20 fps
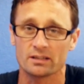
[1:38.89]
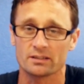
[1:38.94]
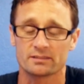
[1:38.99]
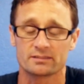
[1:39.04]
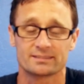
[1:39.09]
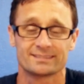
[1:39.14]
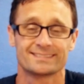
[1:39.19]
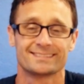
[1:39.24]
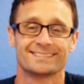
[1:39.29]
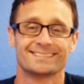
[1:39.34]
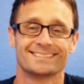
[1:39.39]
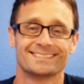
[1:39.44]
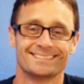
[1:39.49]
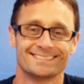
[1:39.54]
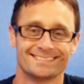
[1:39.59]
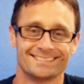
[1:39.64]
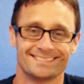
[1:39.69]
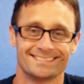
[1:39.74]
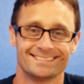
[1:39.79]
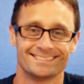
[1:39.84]
is.
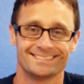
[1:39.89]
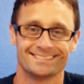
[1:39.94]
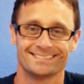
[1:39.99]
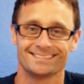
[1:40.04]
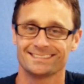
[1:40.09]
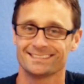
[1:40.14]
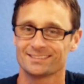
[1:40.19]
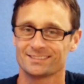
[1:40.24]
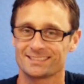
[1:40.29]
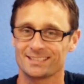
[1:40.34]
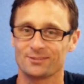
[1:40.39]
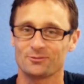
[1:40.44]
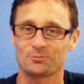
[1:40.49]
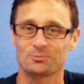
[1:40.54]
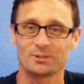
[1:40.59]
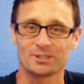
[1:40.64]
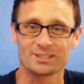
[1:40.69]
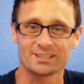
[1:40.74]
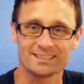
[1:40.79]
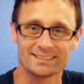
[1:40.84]
Sound
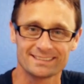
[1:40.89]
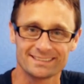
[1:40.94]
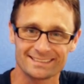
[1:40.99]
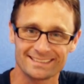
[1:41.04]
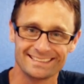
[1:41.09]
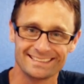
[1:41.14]
familiar?